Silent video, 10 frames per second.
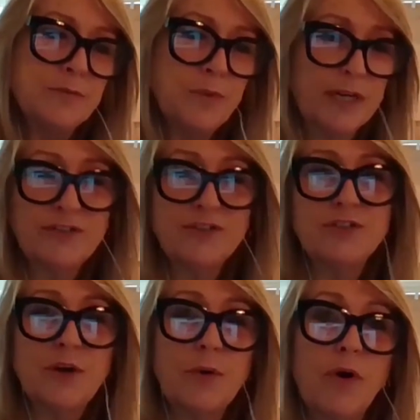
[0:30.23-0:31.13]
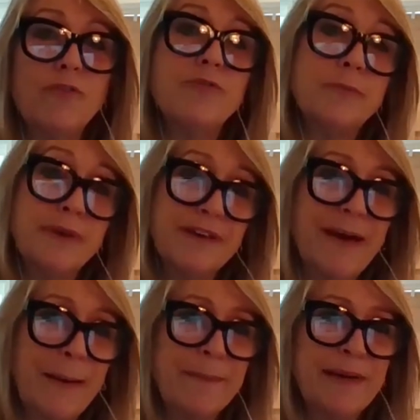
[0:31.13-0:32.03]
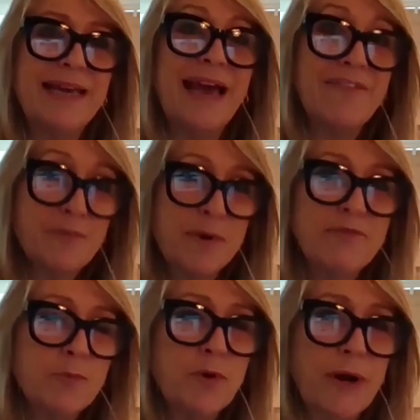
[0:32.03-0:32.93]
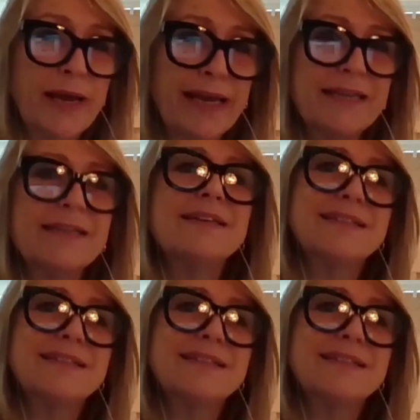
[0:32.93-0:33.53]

why don't you go off and be a family, have a bit of a break,